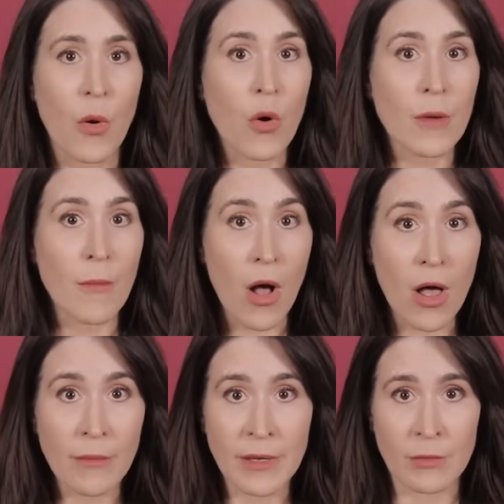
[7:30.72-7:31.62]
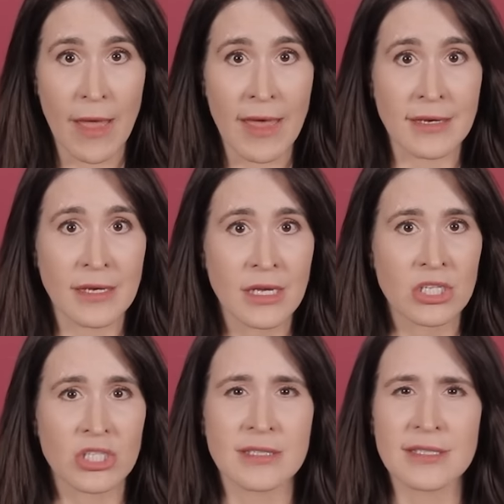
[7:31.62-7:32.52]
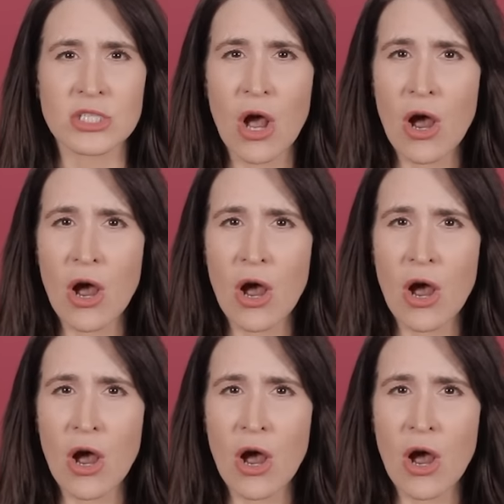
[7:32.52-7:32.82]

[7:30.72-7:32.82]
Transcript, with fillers: Poor mom, it read. She had such a